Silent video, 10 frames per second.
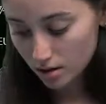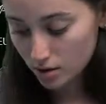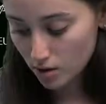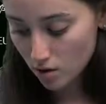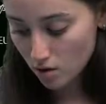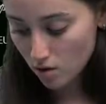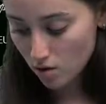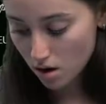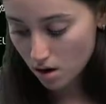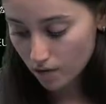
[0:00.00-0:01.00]

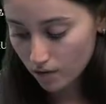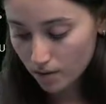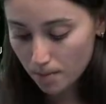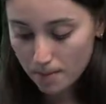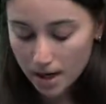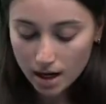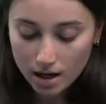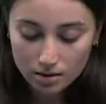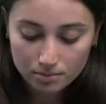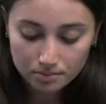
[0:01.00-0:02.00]
So the
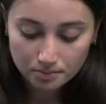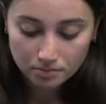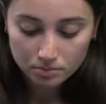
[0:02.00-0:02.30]
main